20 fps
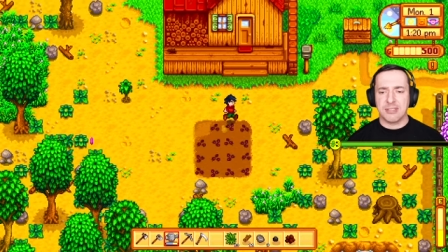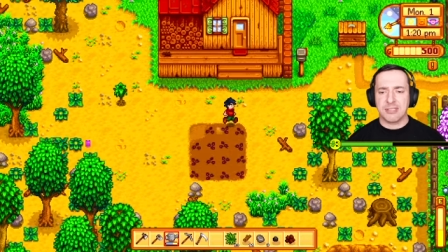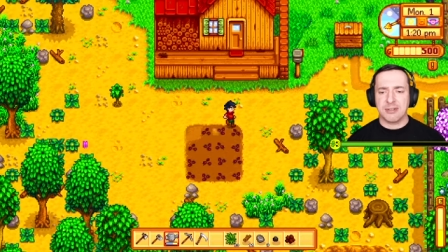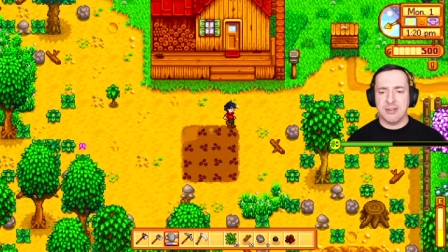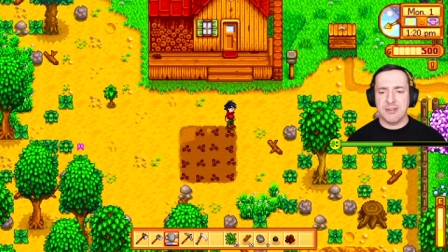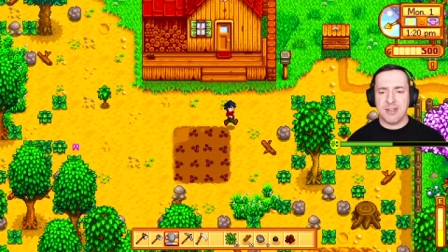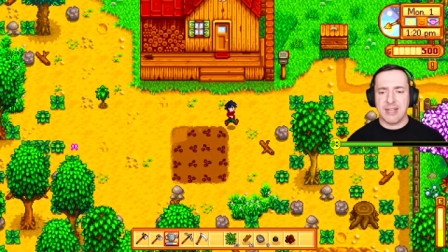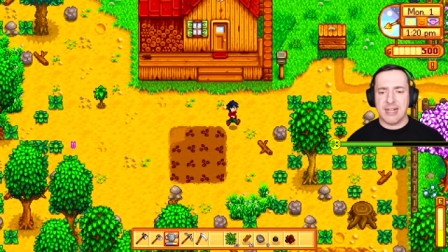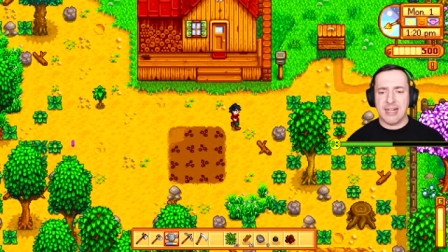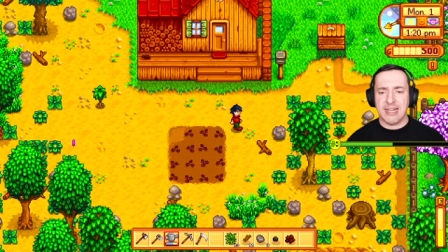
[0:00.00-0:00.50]
So
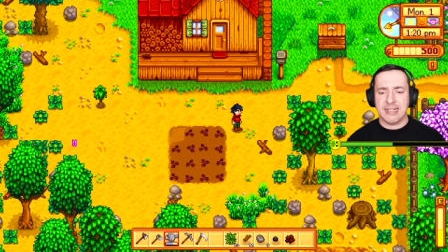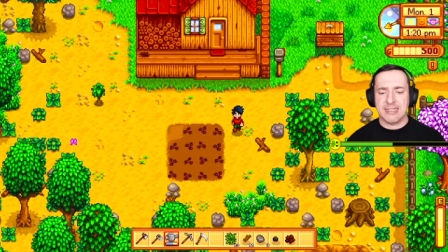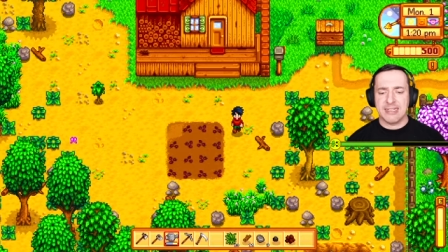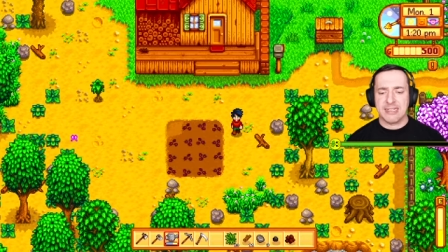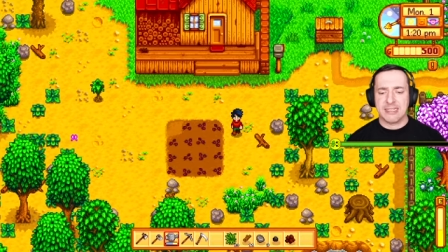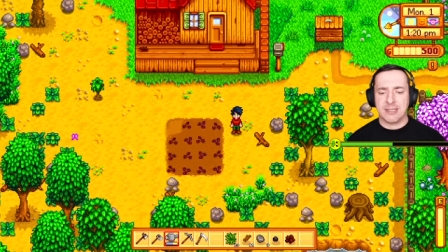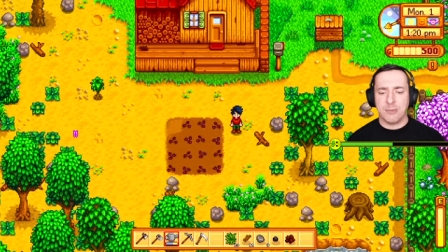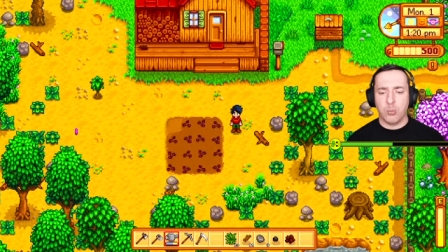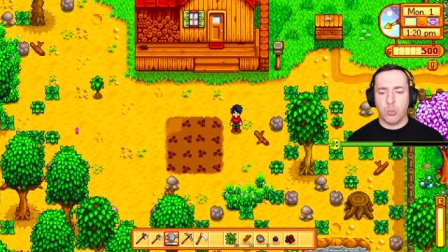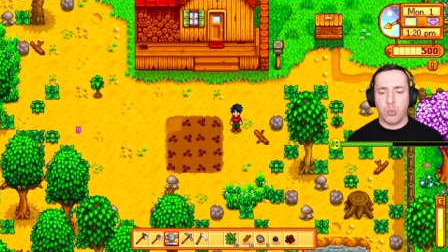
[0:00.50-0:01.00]
we've
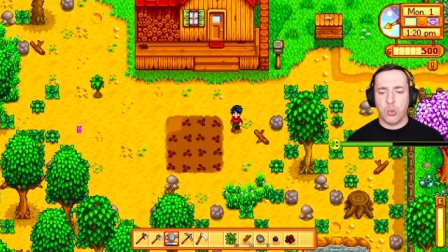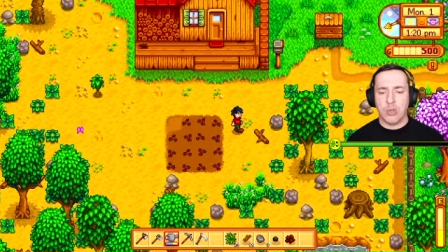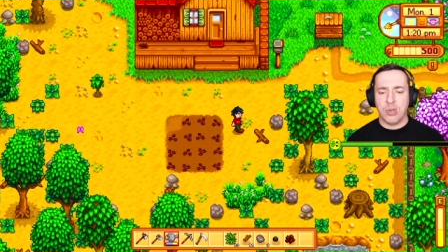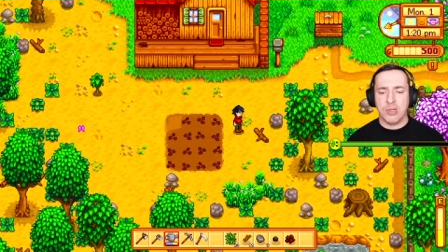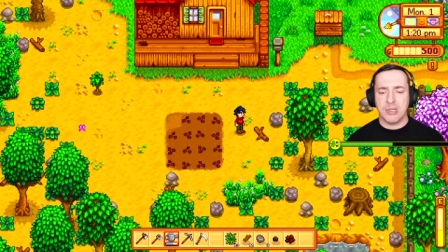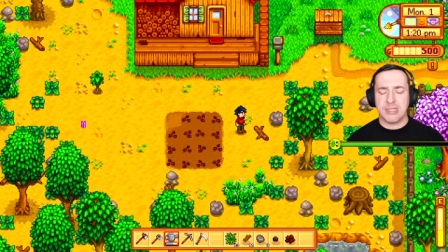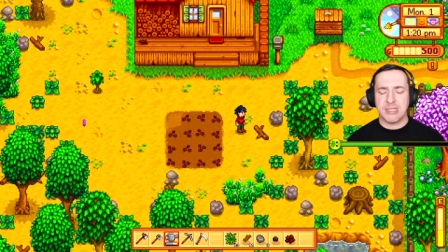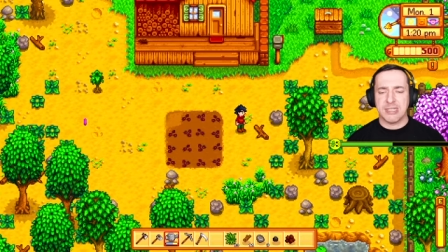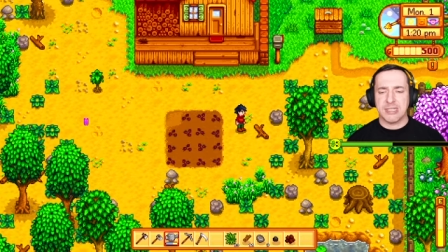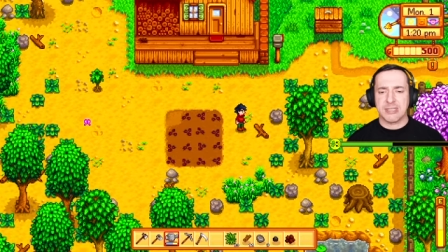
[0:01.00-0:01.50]
collected some
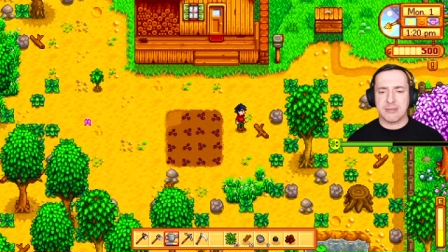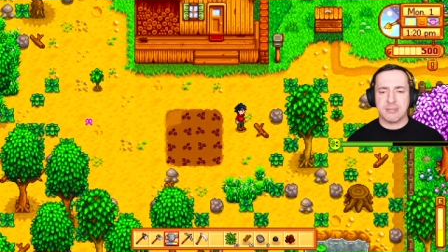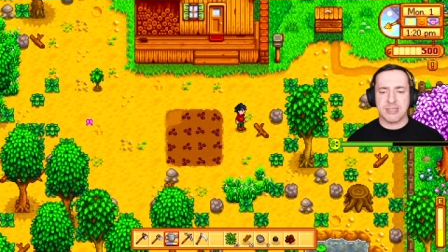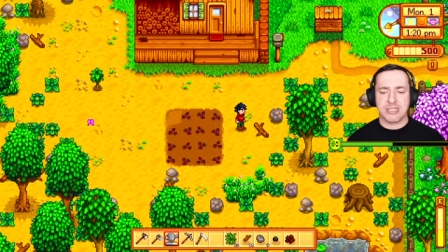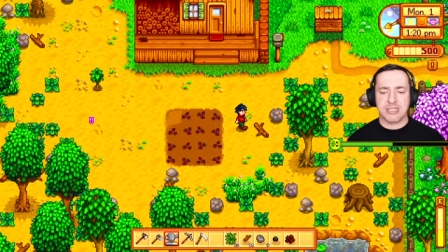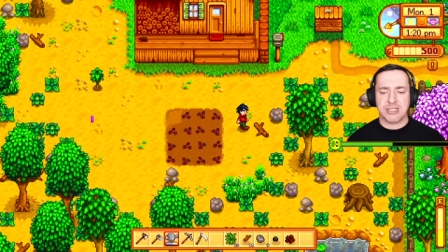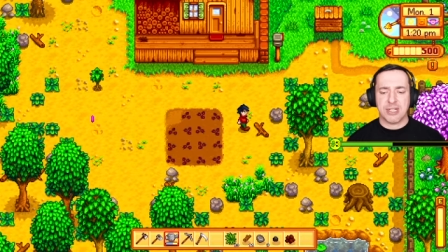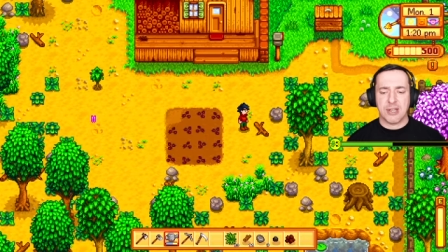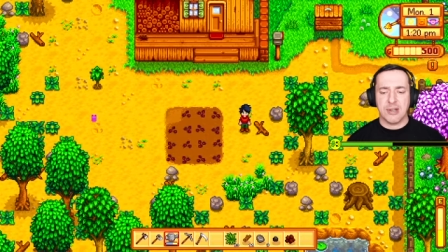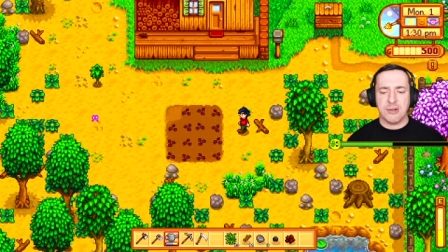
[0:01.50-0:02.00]
wood and some
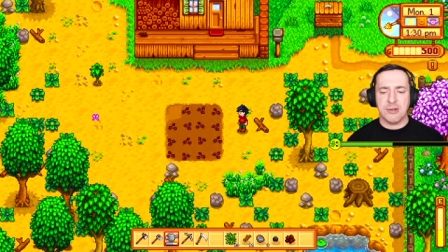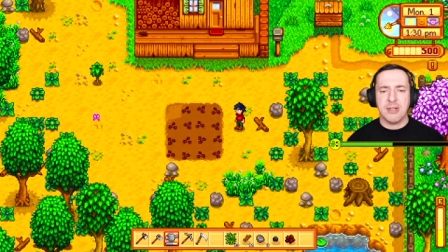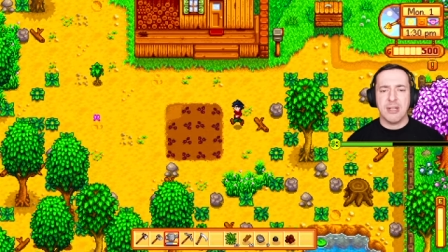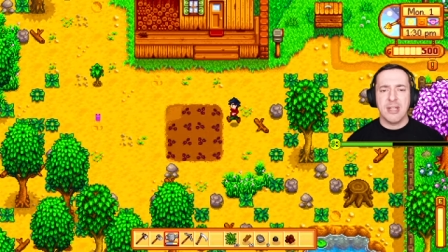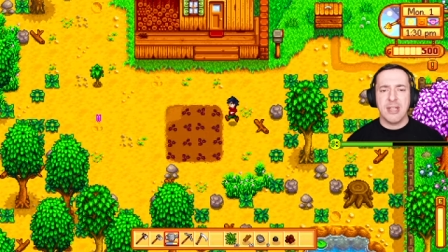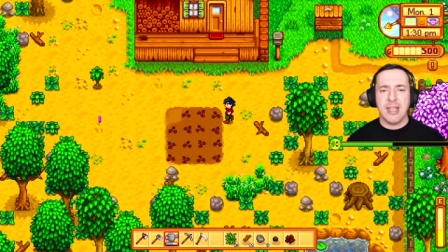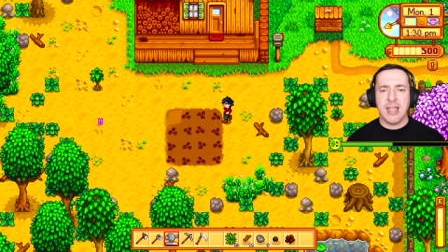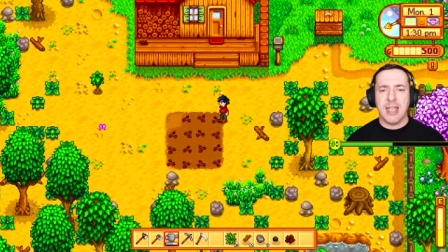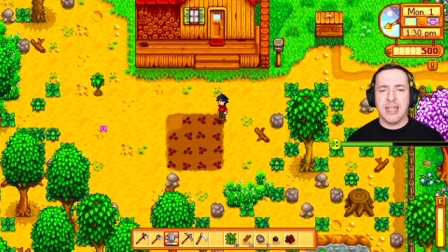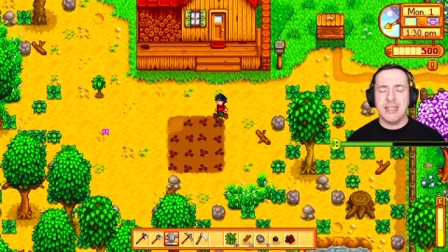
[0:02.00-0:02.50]
stone
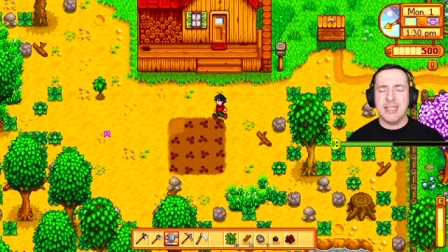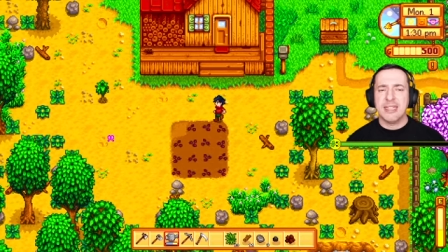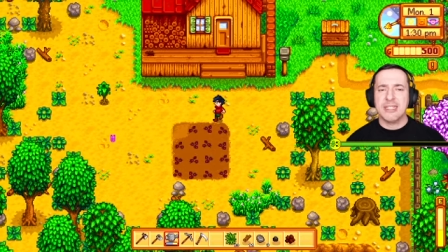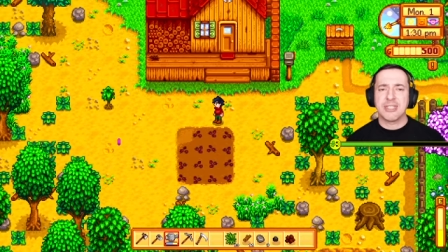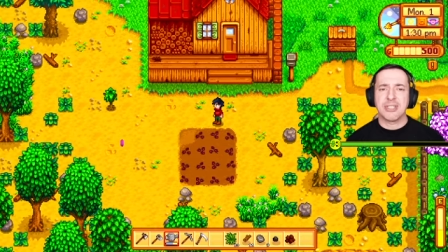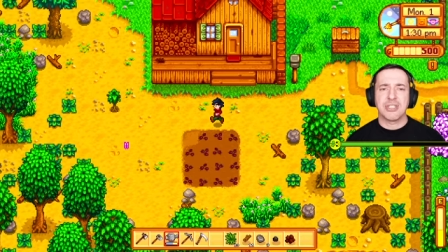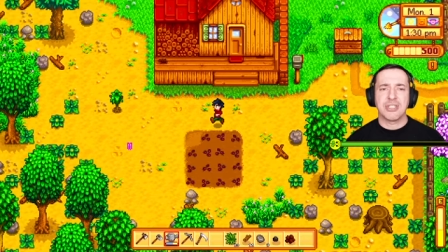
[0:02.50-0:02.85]
and these are